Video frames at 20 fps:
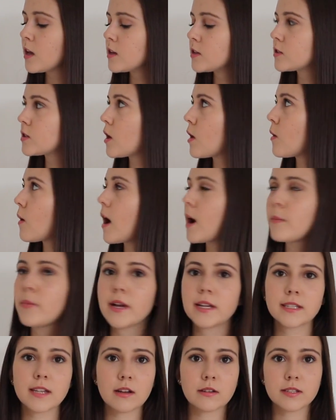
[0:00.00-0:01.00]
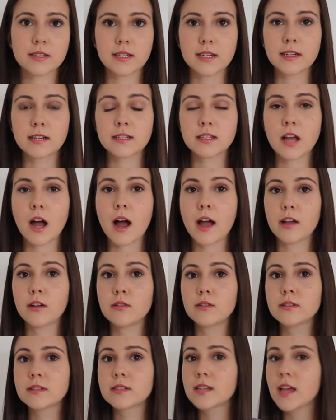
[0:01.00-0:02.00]
So I picked out 6
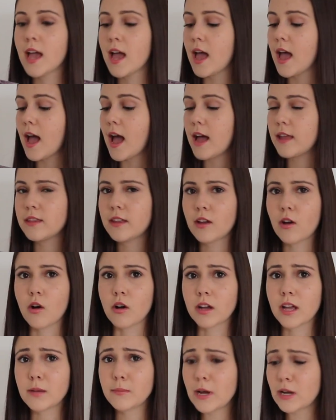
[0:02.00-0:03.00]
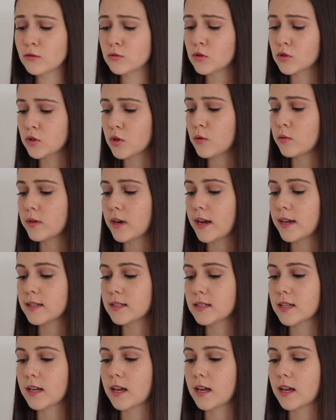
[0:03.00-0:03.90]
tiles and they all came out so nice.